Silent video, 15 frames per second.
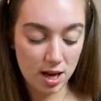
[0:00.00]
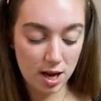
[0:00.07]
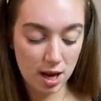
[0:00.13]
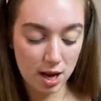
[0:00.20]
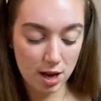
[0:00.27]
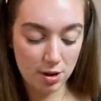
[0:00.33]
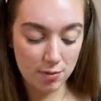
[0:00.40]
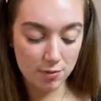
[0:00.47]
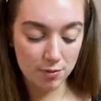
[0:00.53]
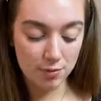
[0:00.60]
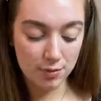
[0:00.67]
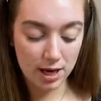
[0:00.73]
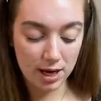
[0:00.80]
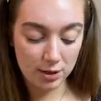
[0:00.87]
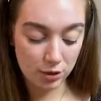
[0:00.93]

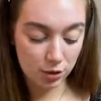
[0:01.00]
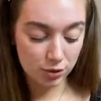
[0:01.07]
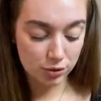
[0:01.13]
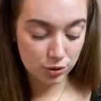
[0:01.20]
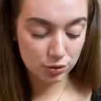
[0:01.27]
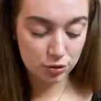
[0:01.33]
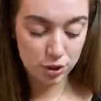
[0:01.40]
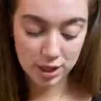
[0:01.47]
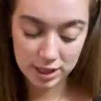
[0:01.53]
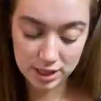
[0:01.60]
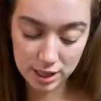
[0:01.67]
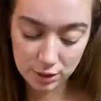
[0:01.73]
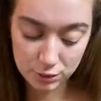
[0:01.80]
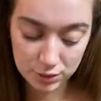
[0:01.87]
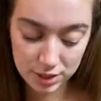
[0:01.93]
and also trying
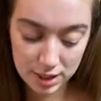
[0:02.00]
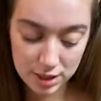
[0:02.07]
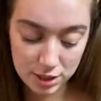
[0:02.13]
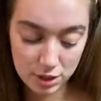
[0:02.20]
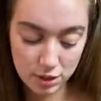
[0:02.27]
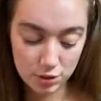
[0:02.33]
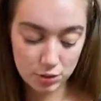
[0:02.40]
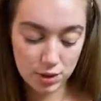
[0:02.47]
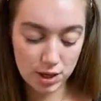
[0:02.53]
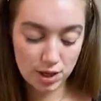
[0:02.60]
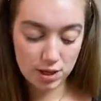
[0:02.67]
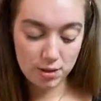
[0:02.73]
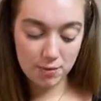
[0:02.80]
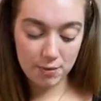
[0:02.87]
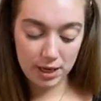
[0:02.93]
out the new
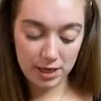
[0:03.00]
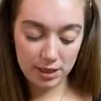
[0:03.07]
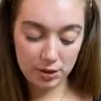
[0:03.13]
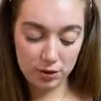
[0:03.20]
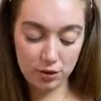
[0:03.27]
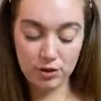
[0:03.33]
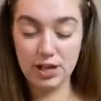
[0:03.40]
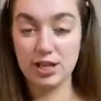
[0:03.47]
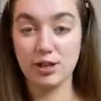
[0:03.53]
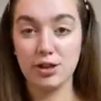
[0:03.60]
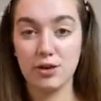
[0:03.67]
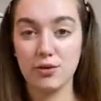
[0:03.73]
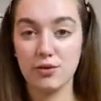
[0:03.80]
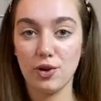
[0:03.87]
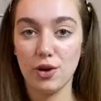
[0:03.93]
pink honey glue
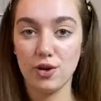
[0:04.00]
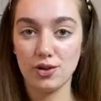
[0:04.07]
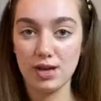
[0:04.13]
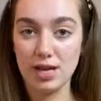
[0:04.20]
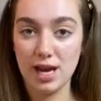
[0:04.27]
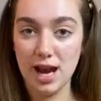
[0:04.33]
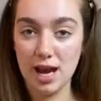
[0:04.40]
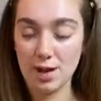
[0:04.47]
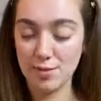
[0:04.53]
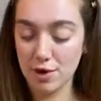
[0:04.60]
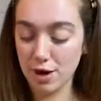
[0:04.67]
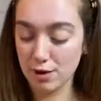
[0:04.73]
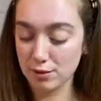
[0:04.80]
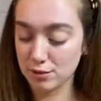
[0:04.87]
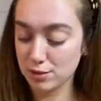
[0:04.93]
for the
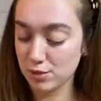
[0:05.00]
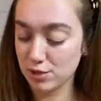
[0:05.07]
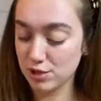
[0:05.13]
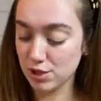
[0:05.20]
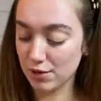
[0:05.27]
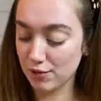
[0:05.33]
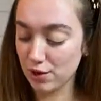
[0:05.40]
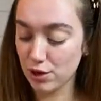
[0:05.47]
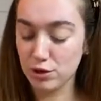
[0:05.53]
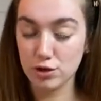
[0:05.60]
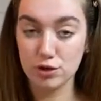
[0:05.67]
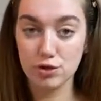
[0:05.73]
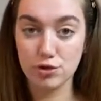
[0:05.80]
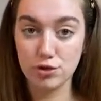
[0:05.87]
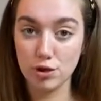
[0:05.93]
eyebrows, which I've heard
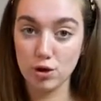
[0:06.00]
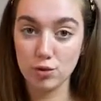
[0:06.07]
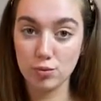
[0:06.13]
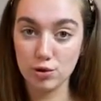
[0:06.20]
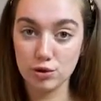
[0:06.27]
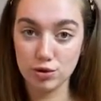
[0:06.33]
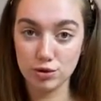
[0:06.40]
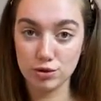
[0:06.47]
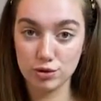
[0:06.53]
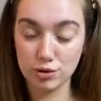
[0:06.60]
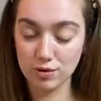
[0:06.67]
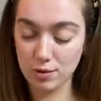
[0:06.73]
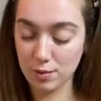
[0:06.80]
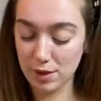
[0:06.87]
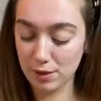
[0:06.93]
so much good stuff
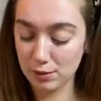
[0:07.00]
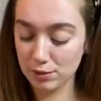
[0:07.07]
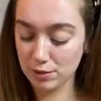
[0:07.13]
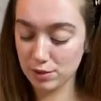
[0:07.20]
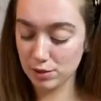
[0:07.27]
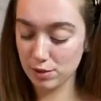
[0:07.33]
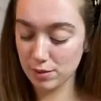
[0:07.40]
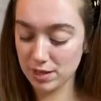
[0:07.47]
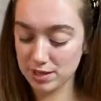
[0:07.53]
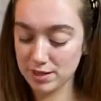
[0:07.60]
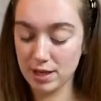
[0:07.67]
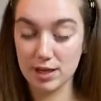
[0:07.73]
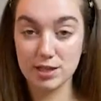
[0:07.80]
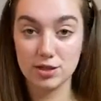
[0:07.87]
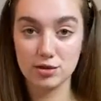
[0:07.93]
about, so I'm
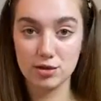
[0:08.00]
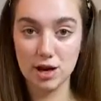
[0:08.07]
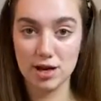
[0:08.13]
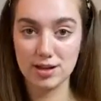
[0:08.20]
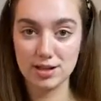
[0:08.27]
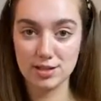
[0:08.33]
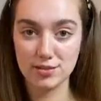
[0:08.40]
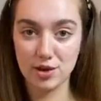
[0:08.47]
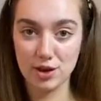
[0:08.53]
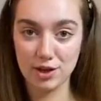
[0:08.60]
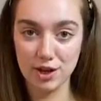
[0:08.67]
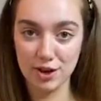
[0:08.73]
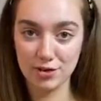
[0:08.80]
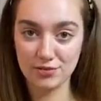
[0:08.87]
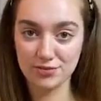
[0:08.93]
excited to try this for
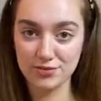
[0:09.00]
you.